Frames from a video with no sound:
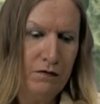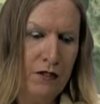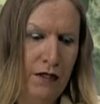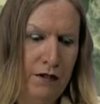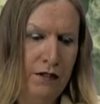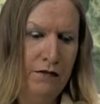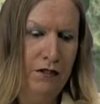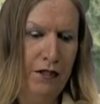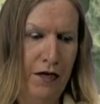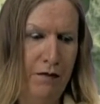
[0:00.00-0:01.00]
And
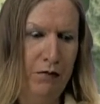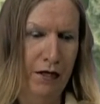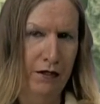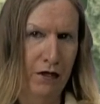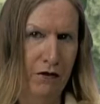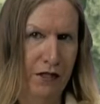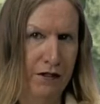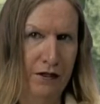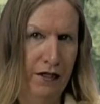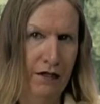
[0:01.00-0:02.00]
even an airplane going
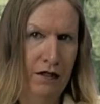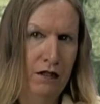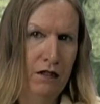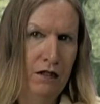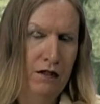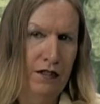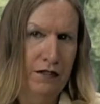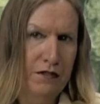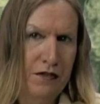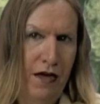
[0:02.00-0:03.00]
in there, they
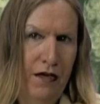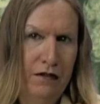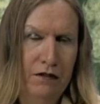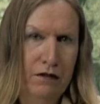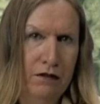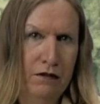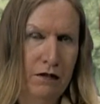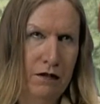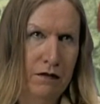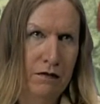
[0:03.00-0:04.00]
designed
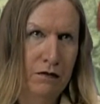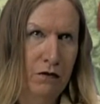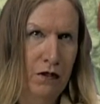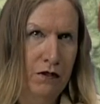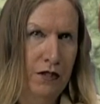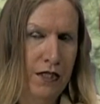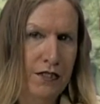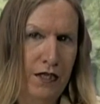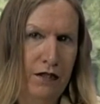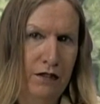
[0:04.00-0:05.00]
the World Trade
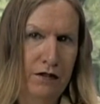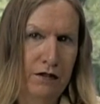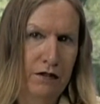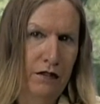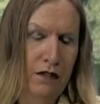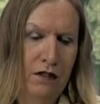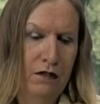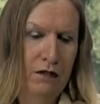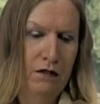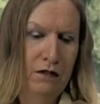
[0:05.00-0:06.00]
Center to
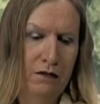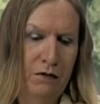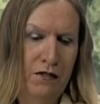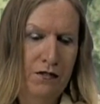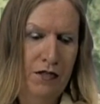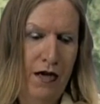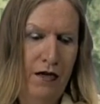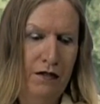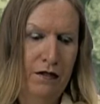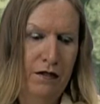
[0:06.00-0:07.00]

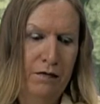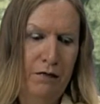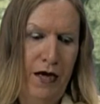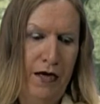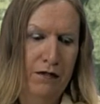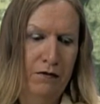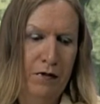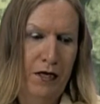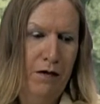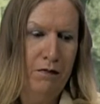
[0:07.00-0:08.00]
withstand an impact
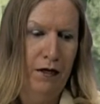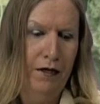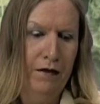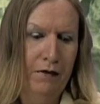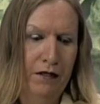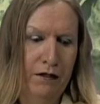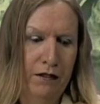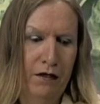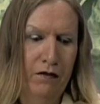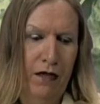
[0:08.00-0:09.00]
from an airplane. I mean,
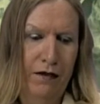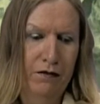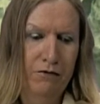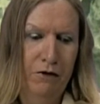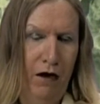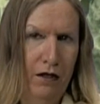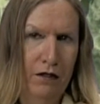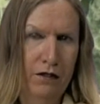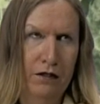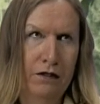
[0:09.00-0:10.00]
you know, like
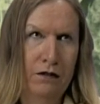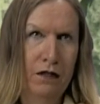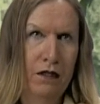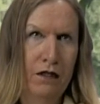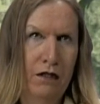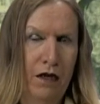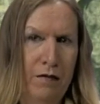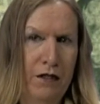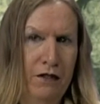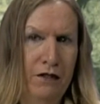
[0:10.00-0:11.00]
fog could
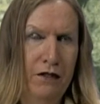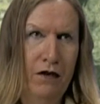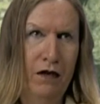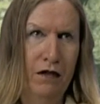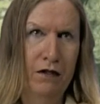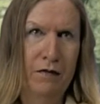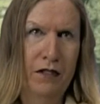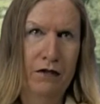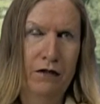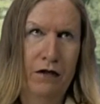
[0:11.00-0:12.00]
come into New York. I
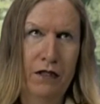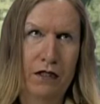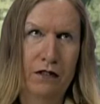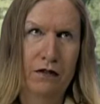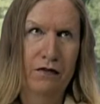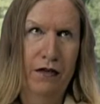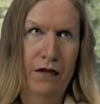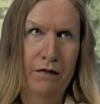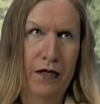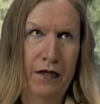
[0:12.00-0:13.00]
mean, New York is a
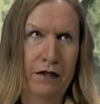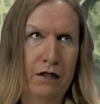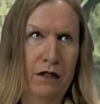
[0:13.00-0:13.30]
very big